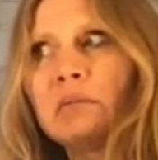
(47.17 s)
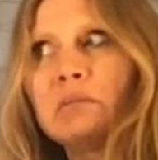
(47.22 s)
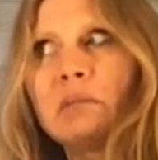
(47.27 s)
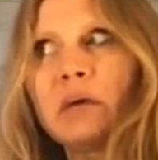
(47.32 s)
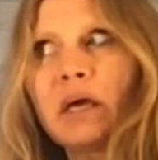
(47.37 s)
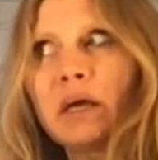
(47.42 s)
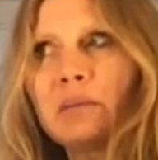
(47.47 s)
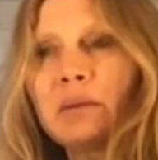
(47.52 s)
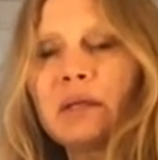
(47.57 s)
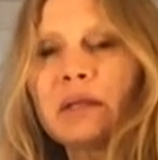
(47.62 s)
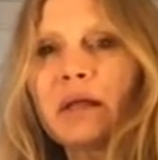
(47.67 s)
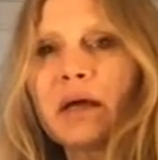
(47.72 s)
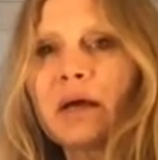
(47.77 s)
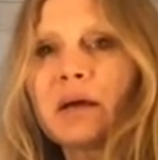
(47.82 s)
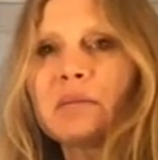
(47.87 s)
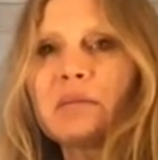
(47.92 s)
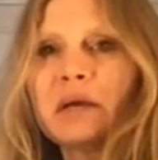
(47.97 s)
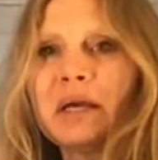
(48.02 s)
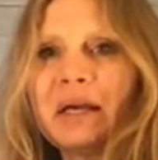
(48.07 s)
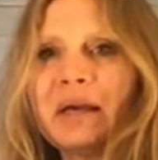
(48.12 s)
maybe like
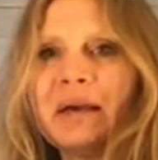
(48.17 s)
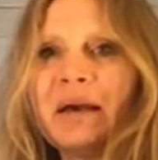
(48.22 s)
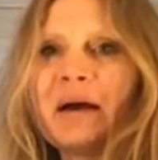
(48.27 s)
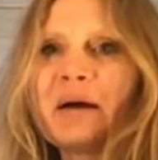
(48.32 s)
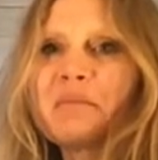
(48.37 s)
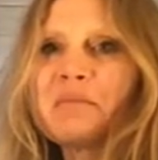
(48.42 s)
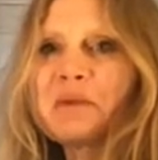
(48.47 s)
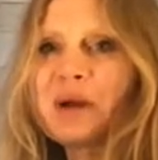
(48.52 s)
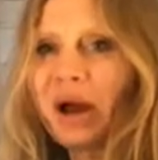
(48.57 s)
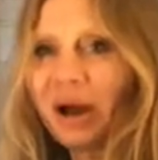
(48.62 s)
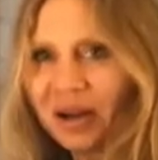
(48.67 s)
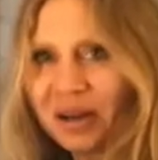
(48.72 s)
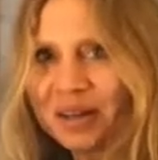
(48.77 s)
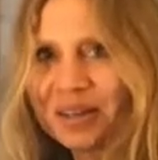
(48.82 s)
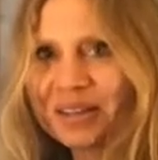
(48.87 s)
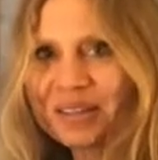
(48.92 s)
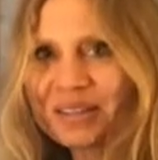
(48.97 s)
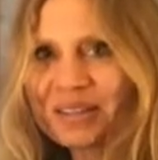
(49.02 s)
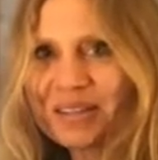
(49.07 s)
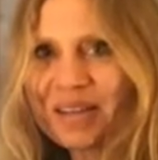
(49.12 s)
me, I'm not
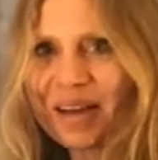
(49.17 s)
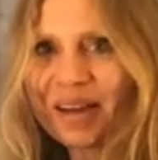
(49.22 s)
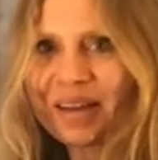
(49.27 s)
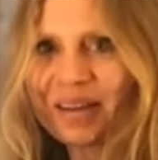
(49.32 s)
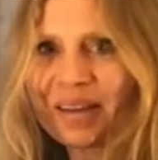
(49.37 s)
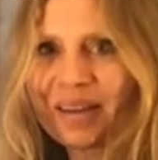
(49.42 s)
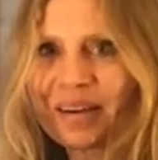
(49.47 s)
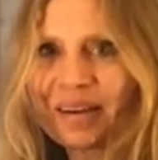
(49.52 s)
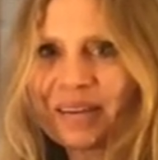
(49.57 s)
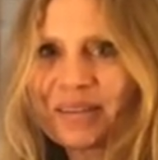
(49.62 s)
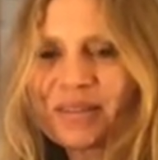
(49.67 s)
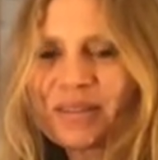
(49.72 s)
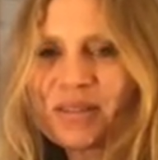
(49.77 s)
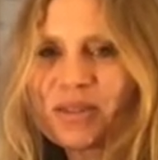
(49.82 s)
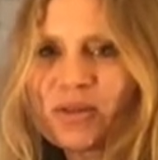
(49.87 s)
going to say that it's